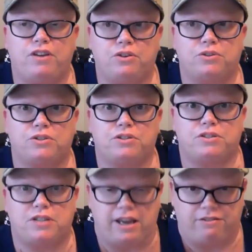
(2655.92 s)

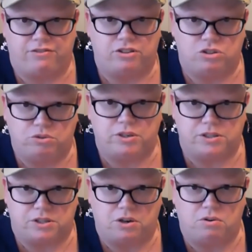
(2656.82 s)
safe in doing
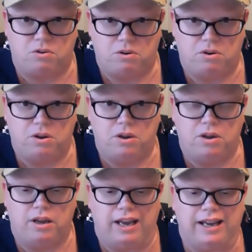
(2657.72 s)
so,
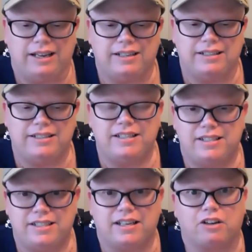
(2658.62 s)

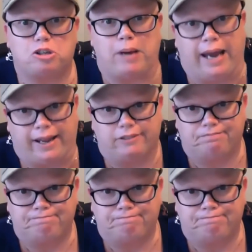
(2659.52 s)
Disney's got your back.